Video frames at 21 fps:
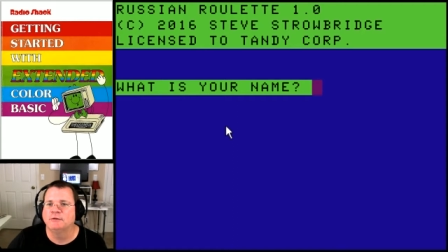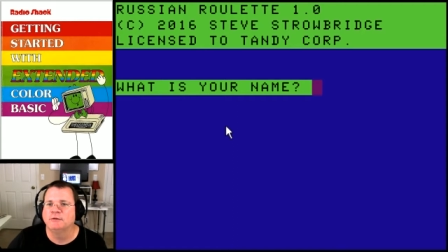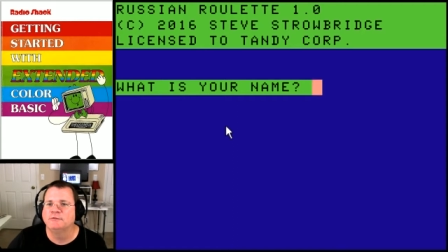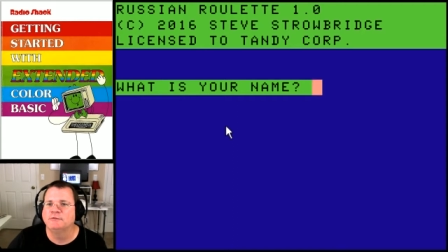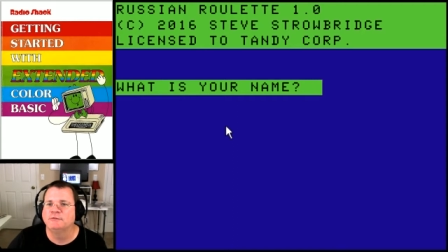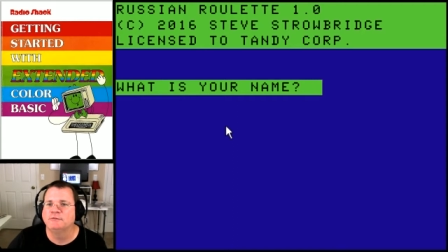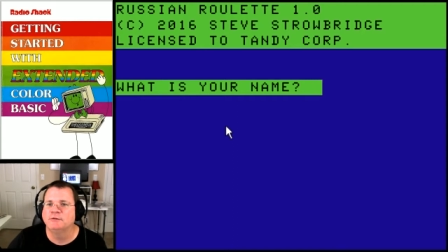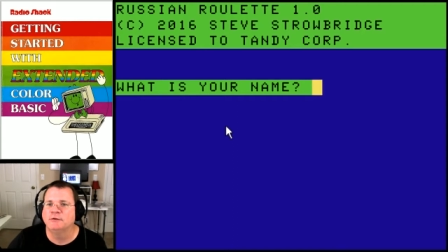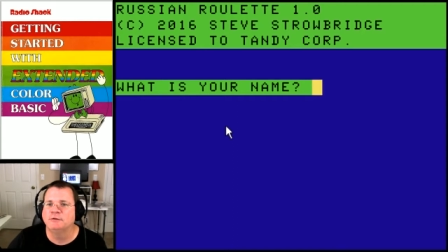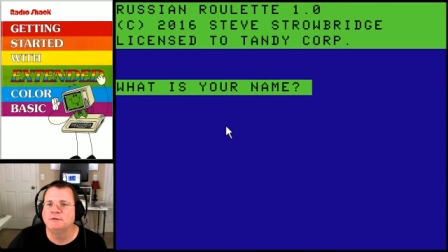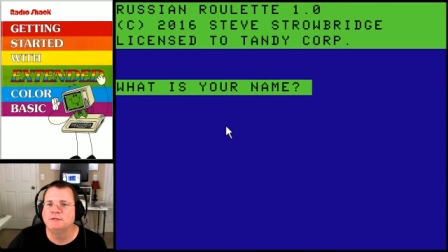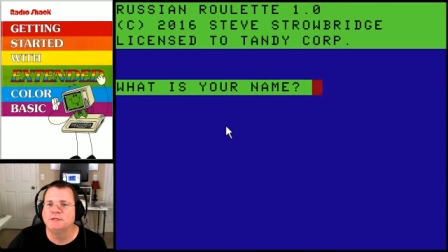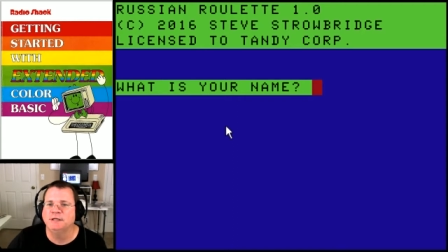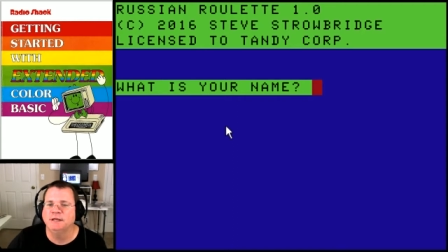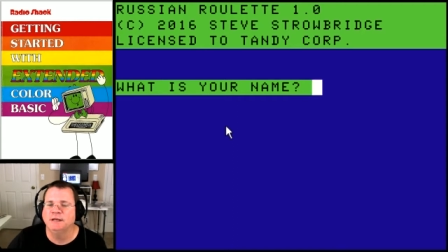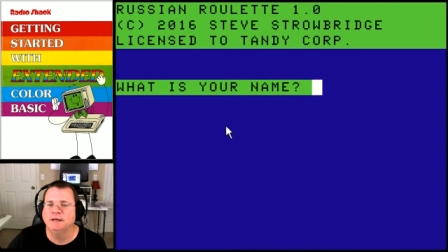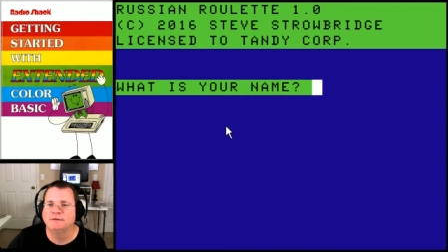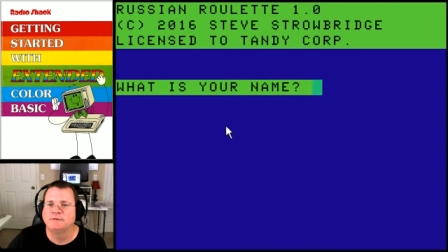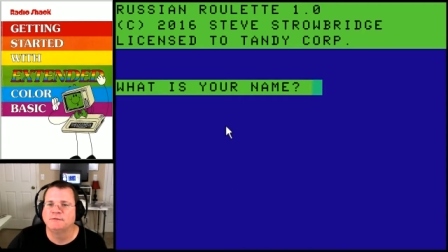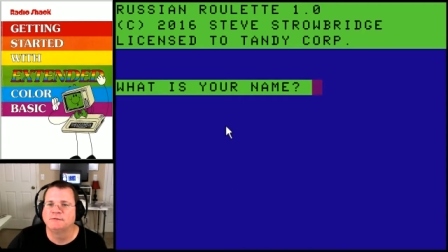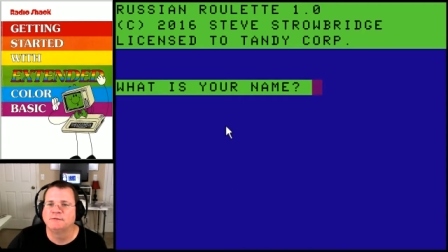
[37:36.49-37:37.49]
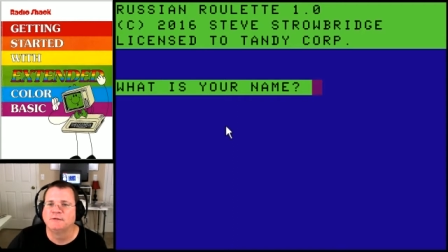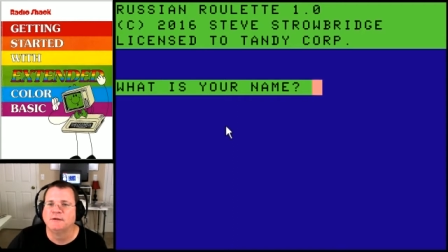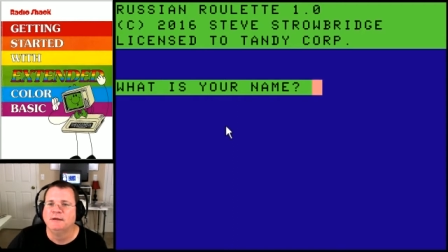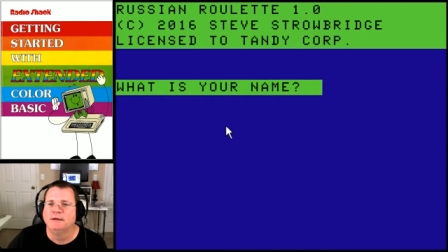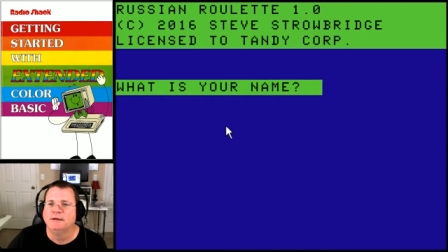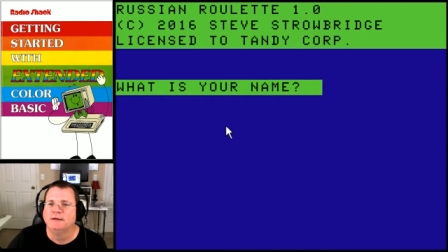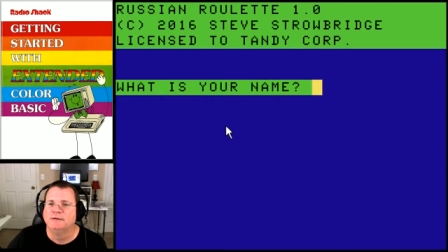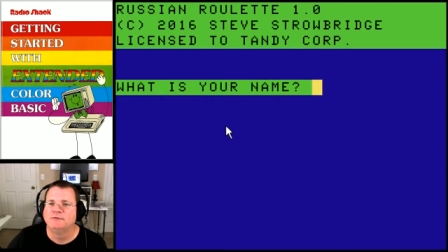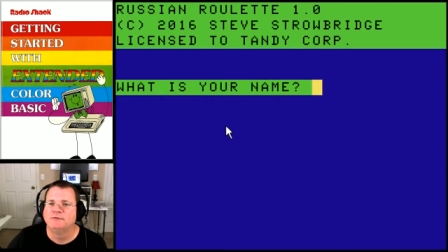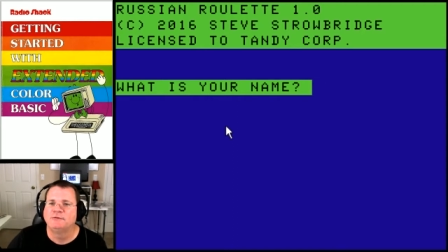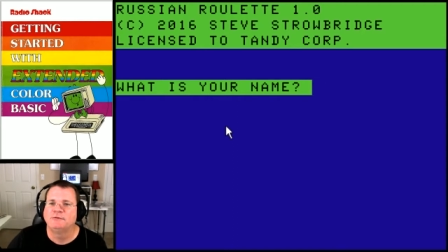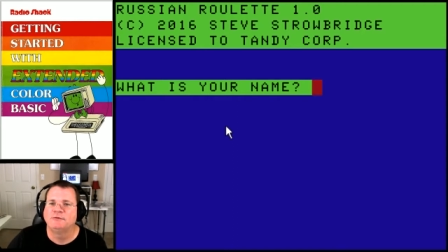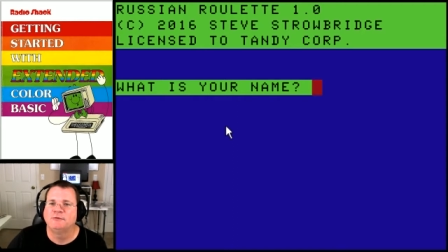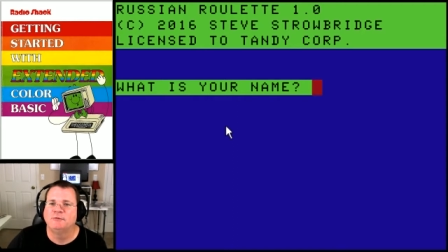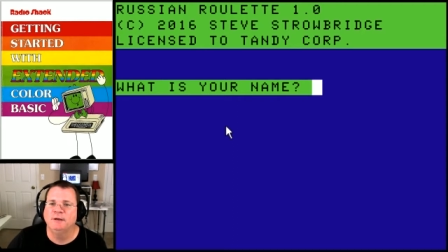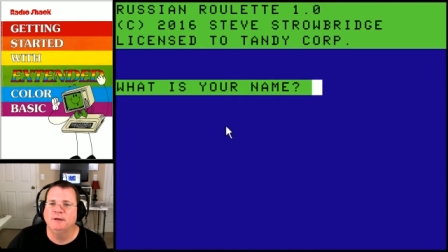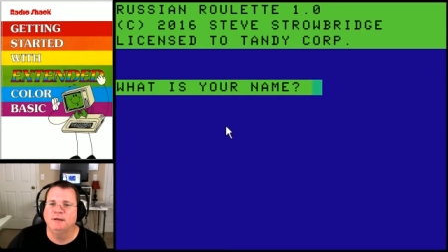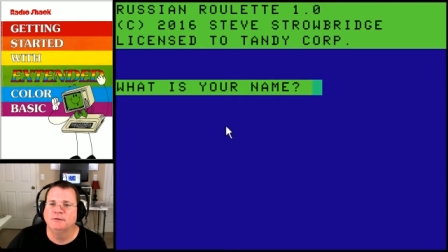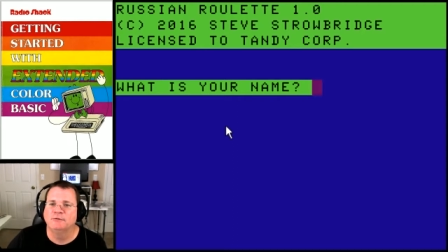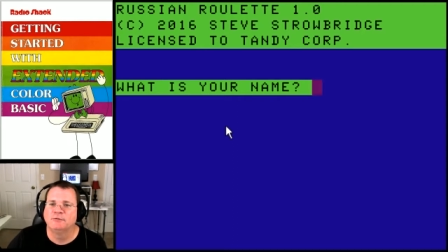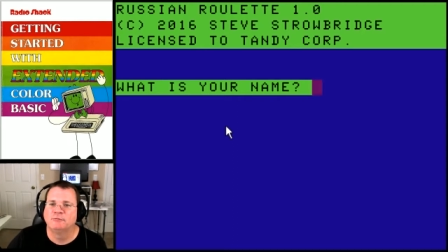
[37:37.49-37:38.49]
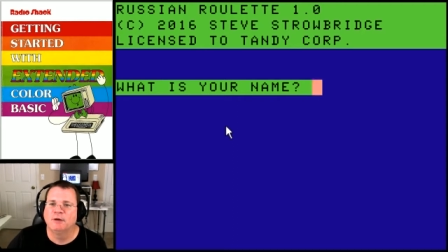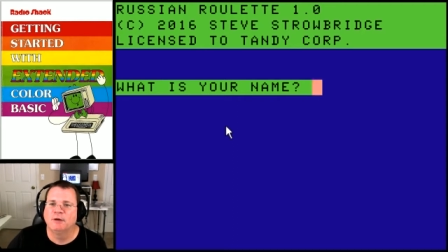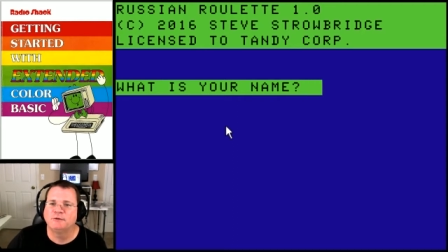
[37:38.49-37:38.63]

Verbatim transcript: Associates screens.